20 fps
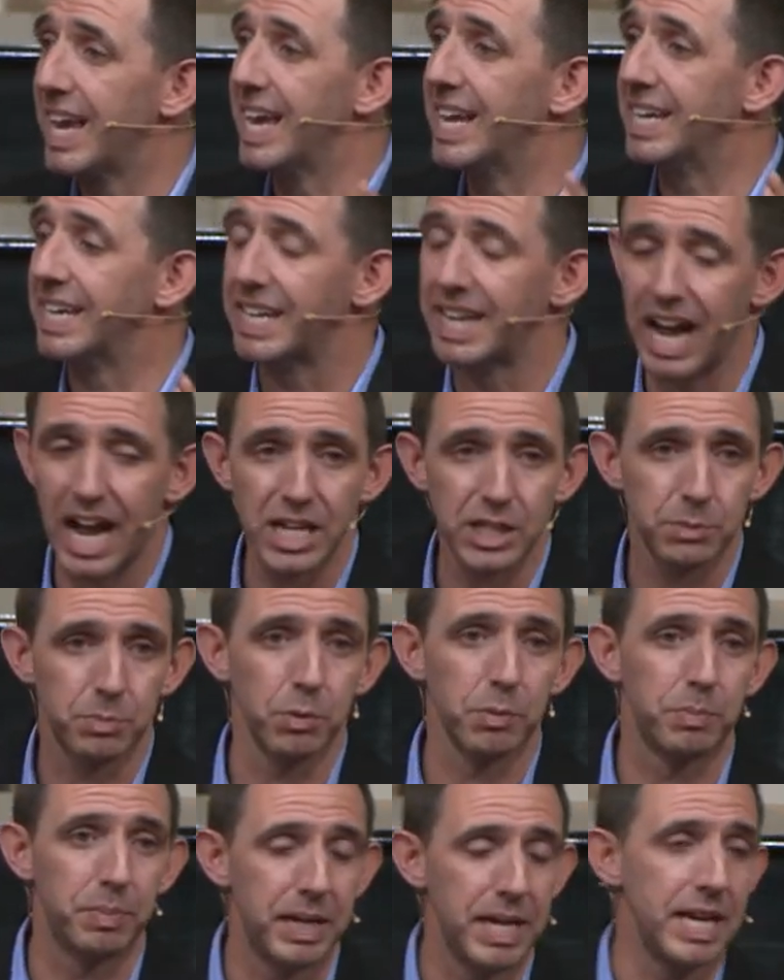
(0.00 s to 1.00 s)
in
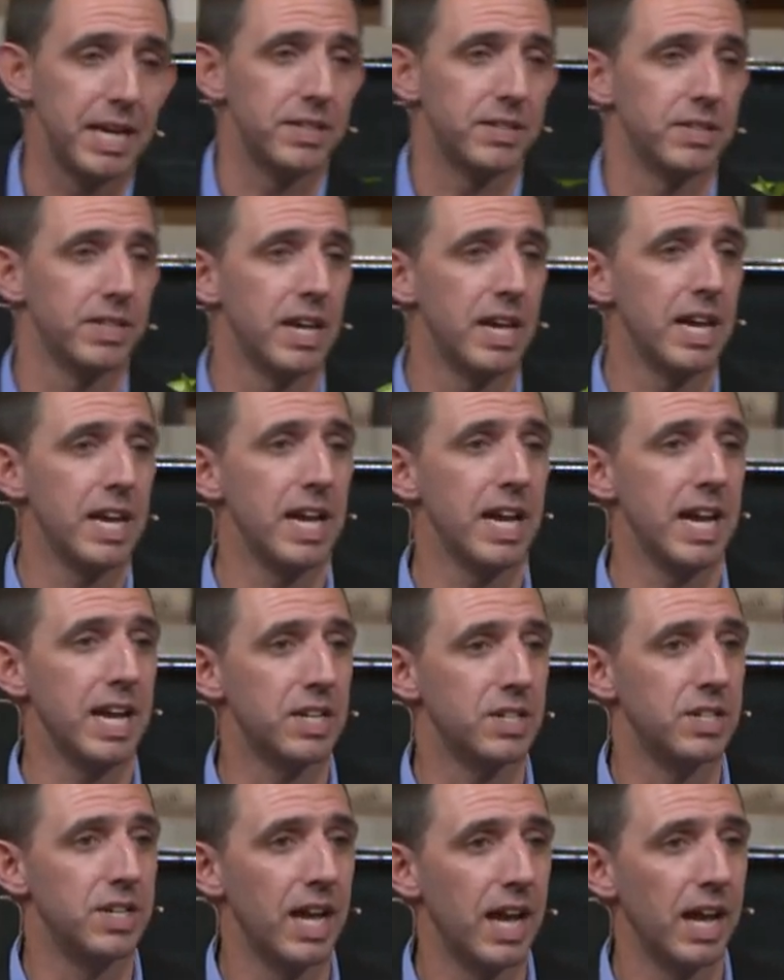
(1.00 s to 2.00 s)
gospel peace
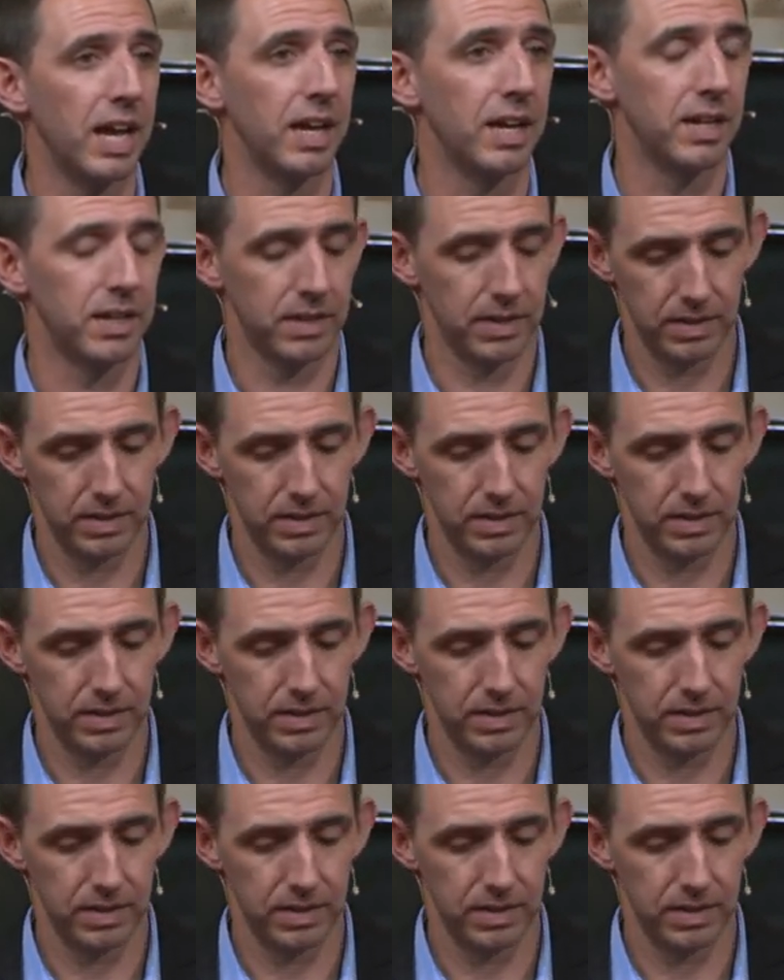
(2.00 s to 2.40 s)
each day.